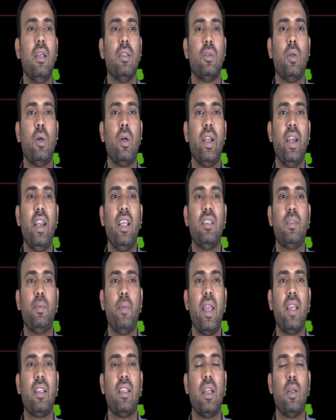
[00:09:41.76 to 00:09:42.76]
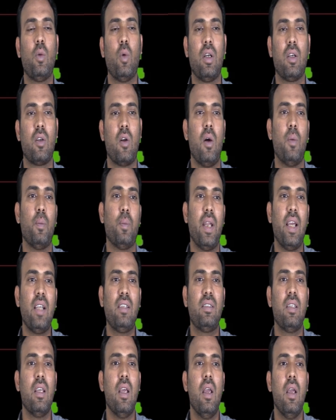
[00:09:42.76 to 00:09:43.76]
So it is made that one
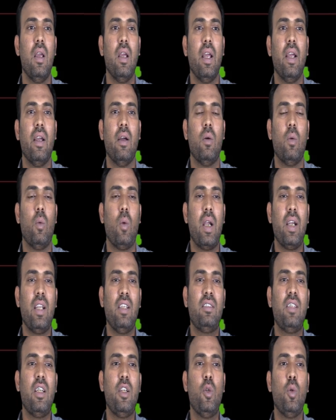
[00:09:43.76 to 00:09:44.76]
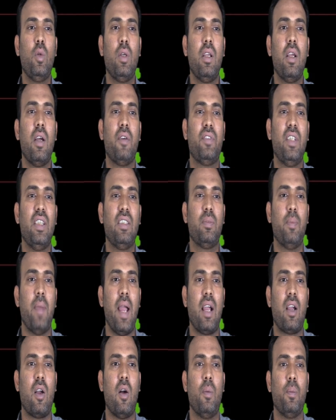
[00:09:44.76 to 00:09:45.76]
complex. What is the duty of this
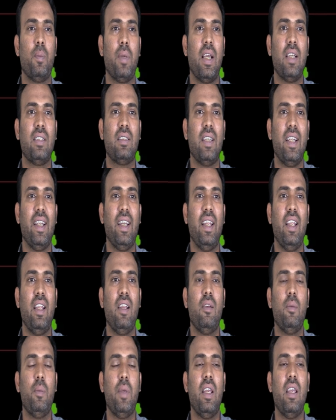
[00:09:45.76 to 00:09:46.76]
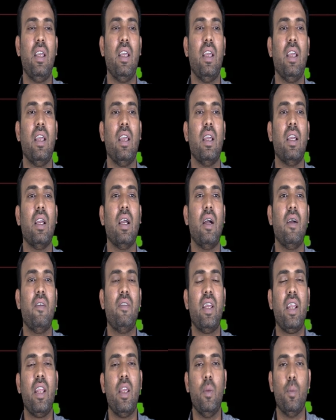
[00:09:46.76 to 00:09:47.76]
MAC complex? It will be
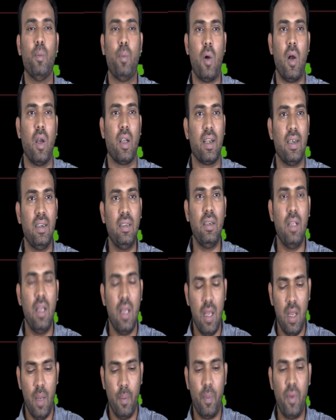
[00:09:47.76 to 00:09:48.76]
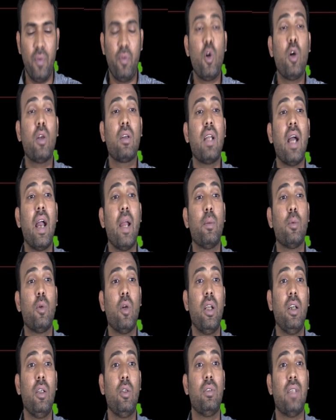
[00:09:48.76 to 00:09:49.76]
very important. Before I am
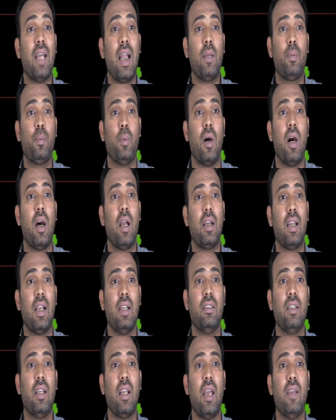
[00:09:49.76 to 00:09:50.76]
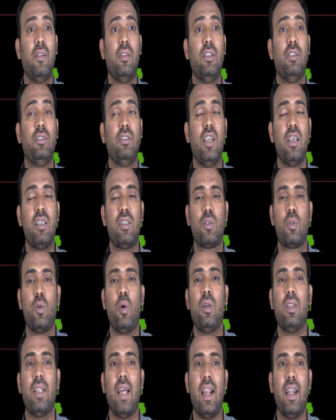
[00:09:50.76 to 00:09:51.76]
going to that part, and then I will just
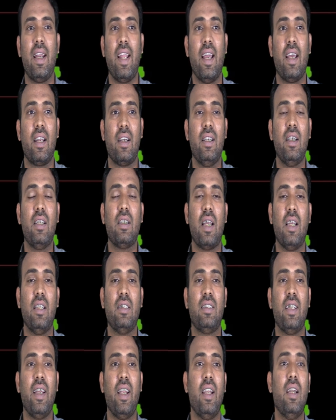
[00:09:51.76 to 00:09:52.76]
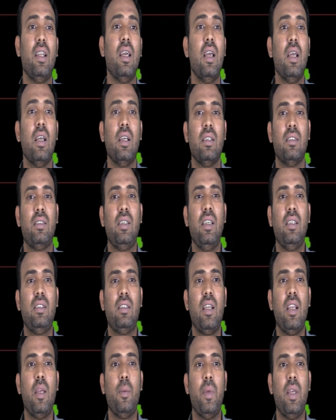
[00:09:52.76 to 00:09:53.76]
show that earlier I said
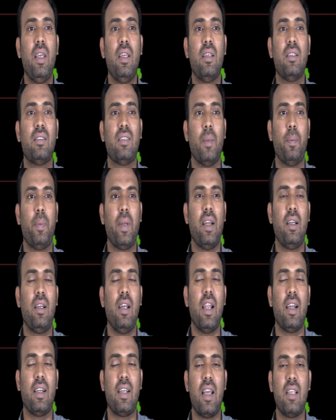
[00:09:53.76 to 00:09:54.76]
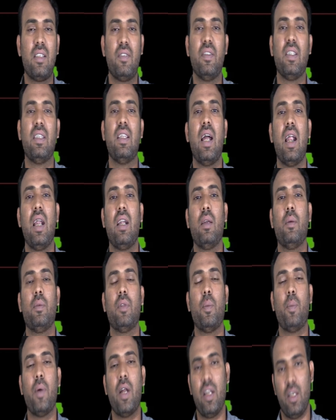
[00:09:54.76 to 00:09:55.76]
C3B is separately attached with that
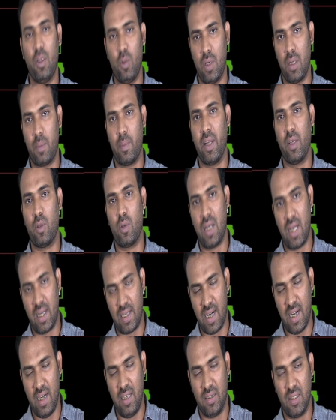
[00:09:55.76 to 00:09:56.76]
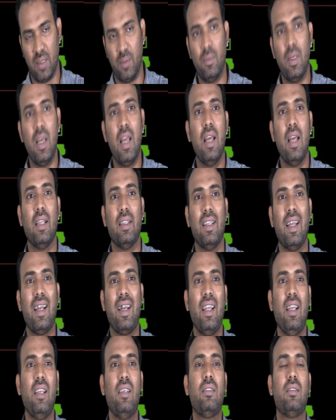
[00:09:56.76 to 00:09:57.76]
the particular microorganism, that
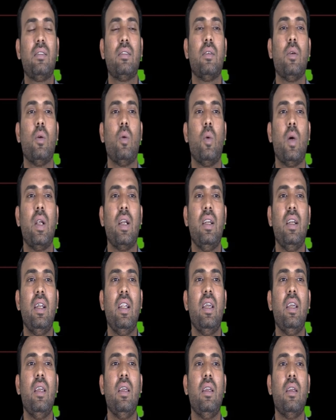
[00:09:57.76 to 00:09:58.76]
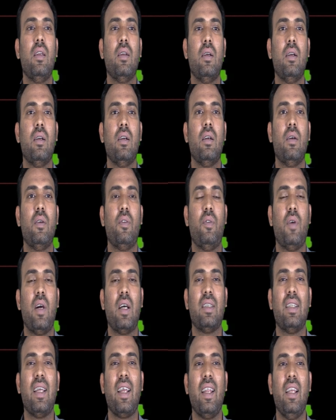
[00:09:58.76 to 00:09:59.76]
is only
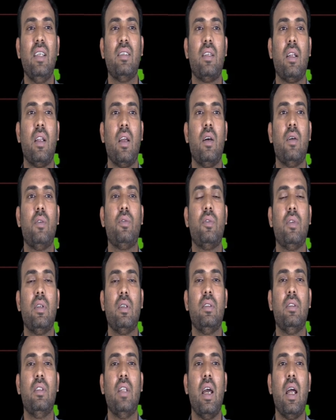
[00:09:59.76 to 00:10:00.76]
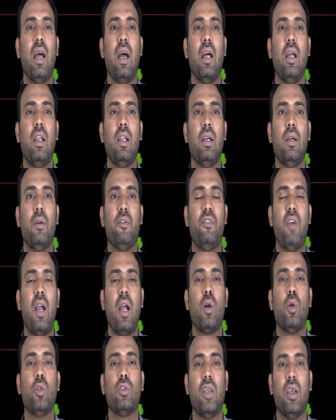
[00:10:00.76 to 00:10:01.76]
for the reason of the
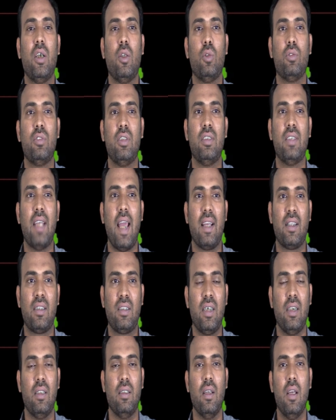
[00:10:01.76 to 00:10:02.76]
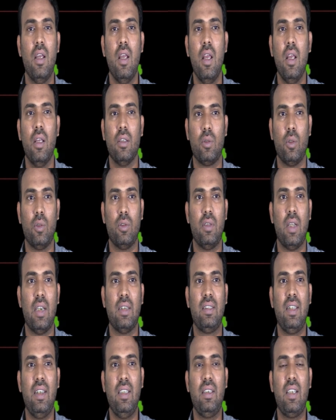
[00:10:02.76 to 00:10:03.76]
phagocytosis action. So the
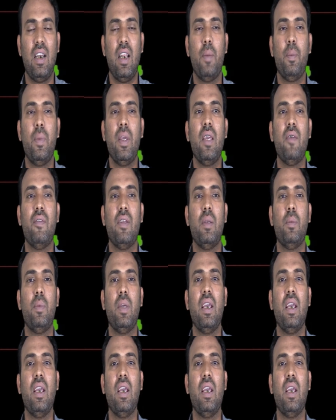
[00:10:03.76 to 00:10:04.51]
C3B will